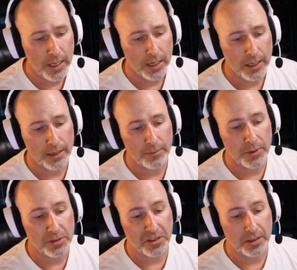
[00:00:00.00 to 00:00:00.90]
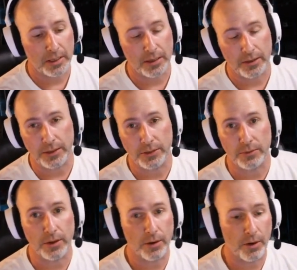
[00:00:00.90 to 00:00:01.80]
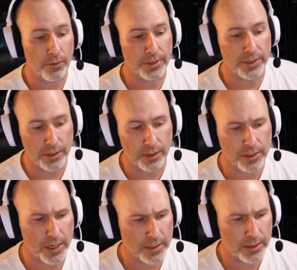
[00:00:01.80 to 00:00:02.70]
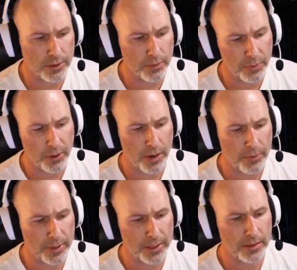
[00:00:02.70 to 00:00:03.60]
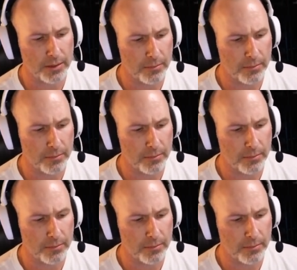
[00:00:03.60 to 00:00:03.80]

There's nothing here that you would go, oh, this synergizes super great with this.